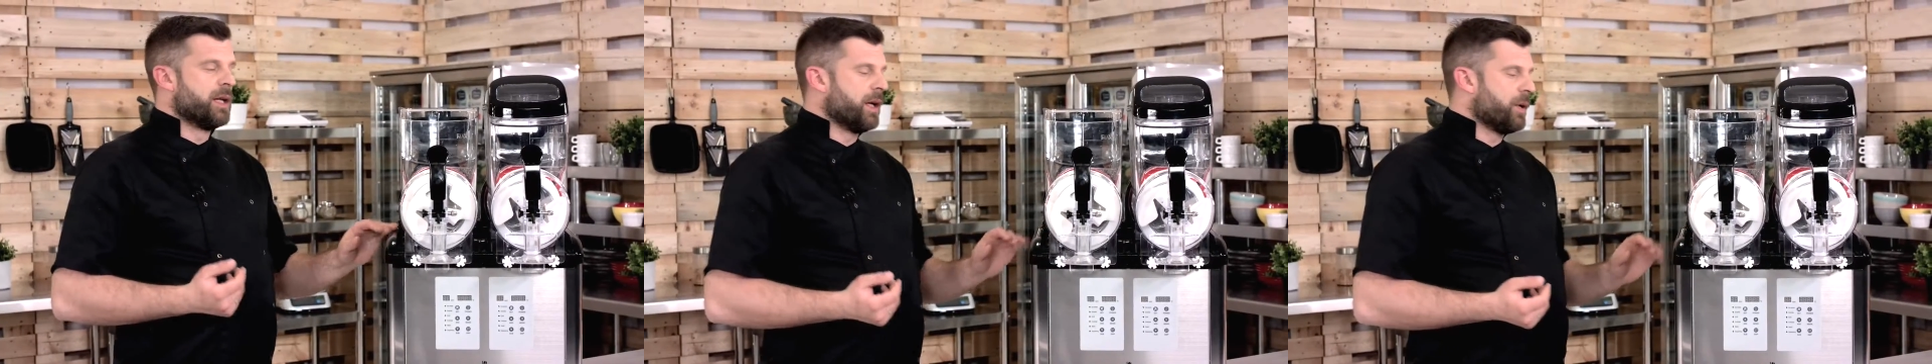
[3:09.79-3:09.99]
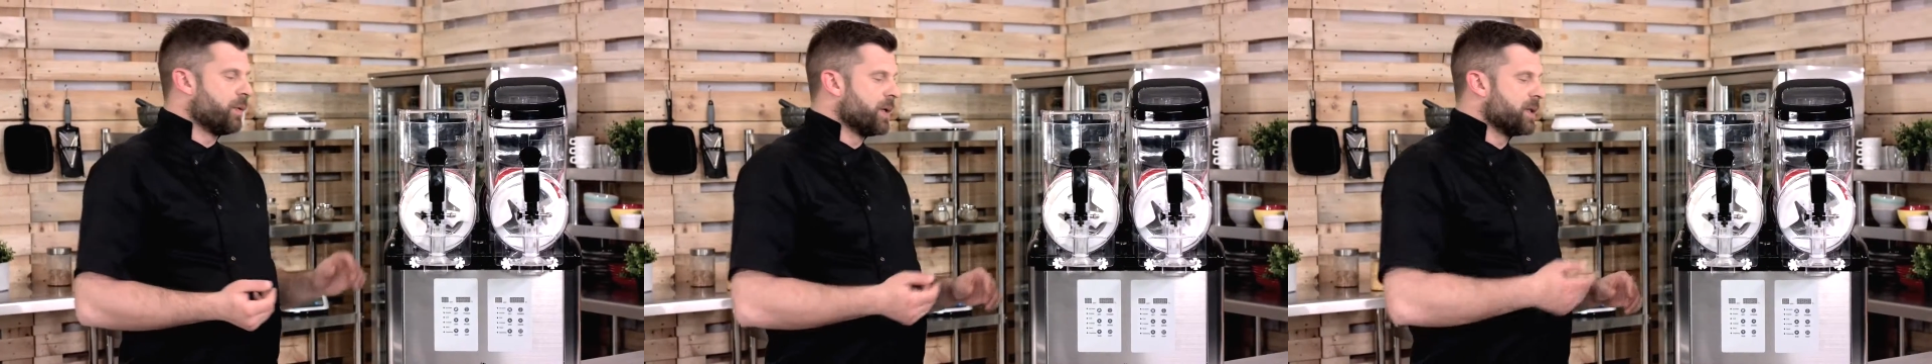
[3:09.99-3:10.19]

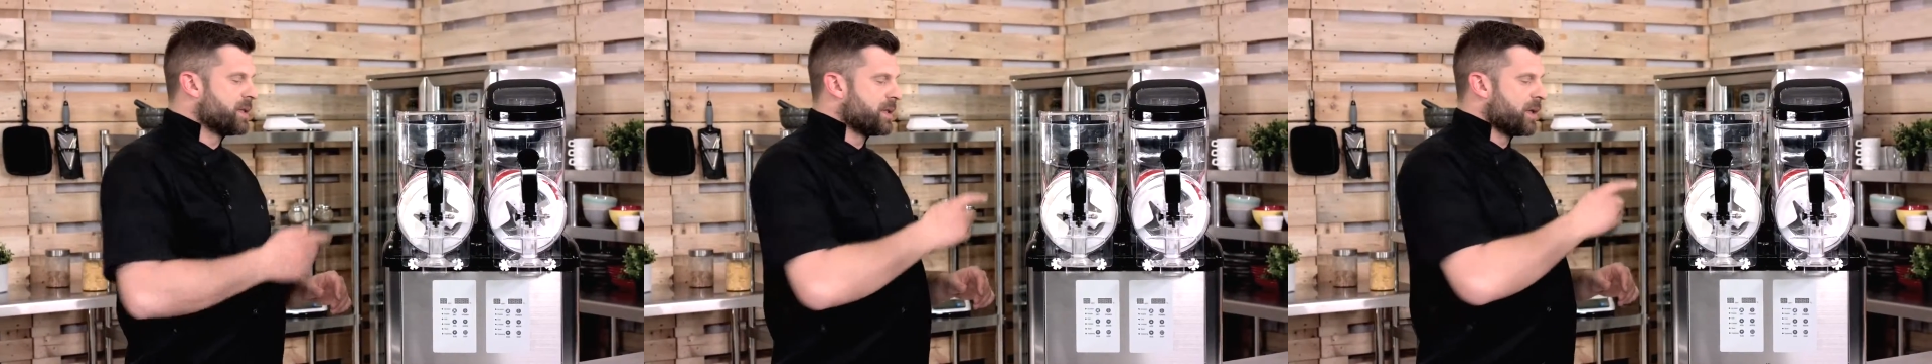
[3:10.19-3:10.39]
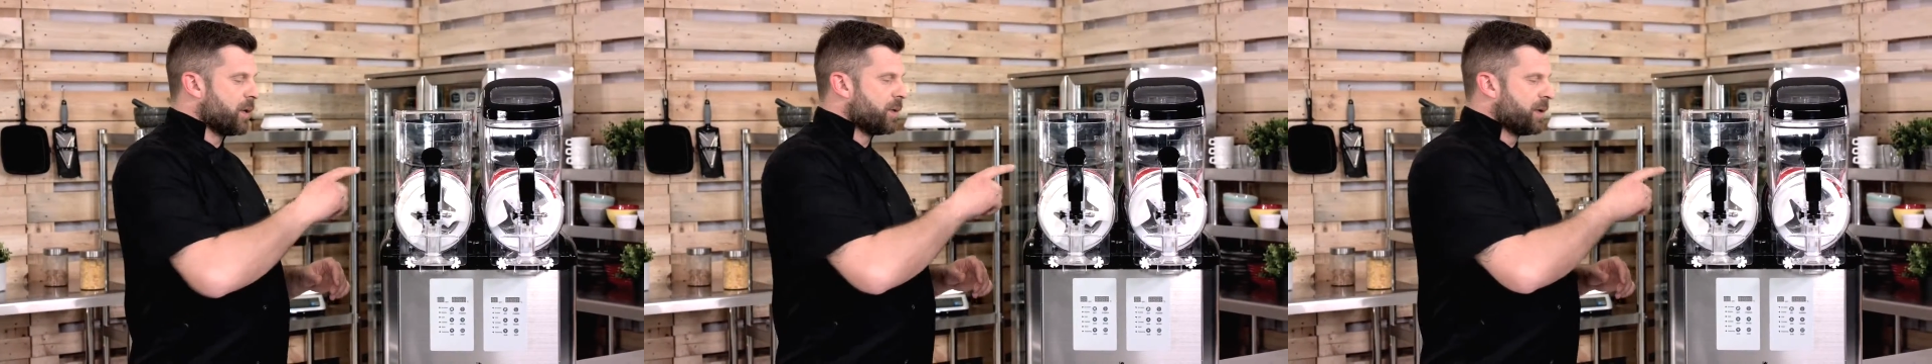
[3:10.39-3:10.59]
liquids,
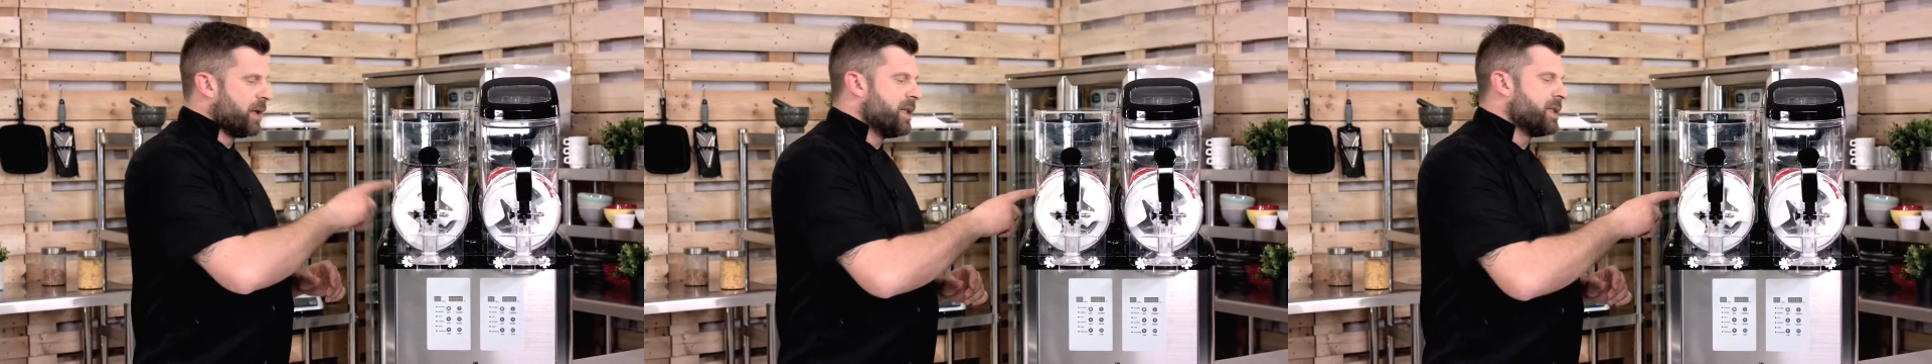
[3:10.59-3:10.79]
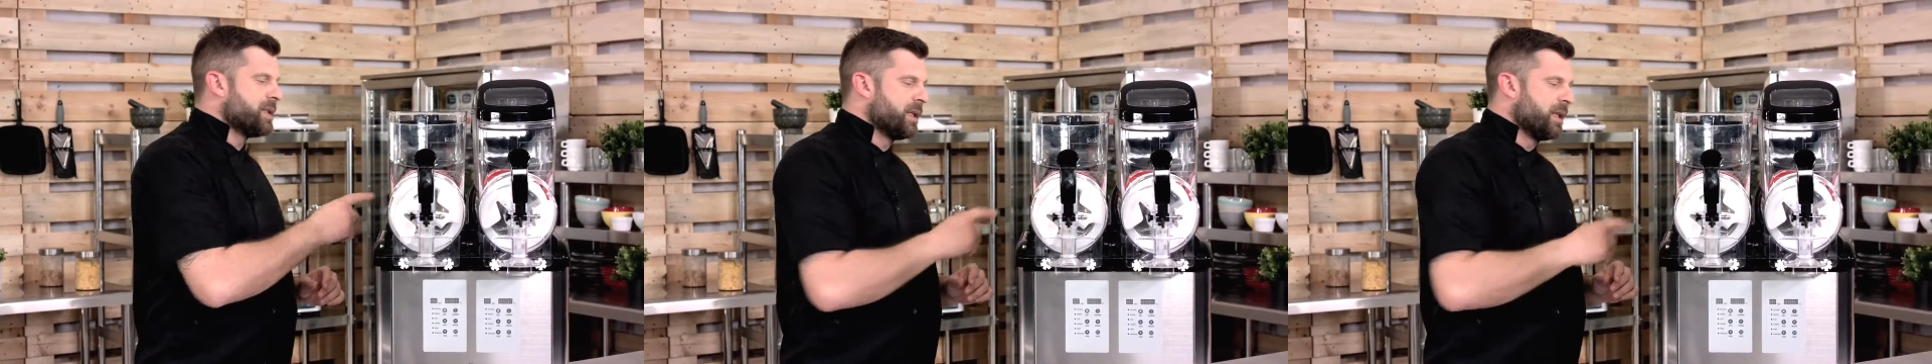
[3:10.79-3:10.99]
so
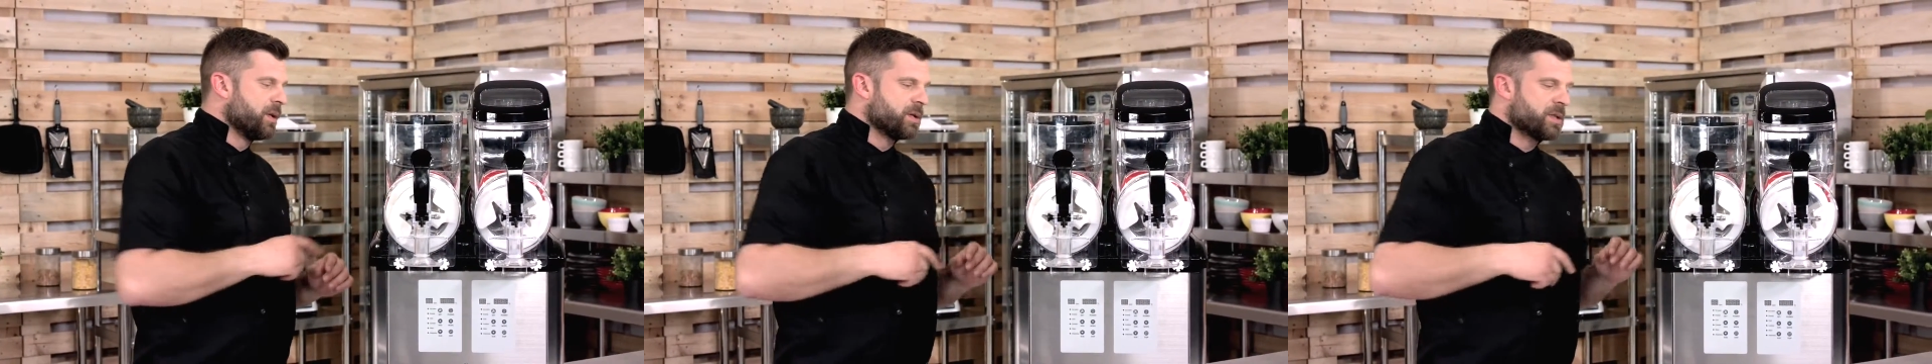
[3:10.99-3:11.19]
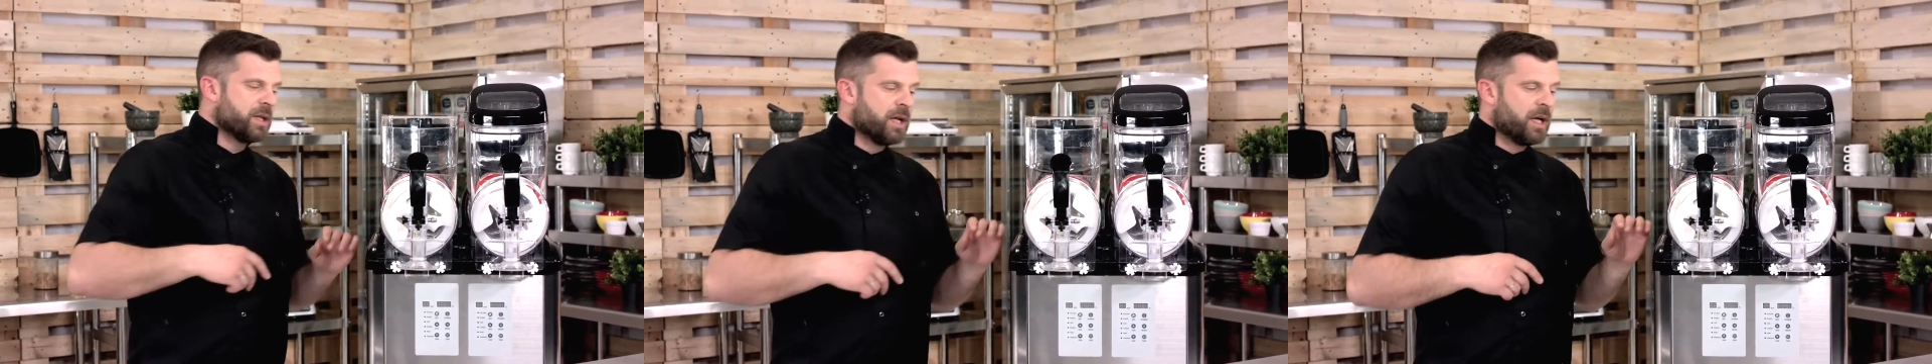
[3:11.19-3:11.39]
these seals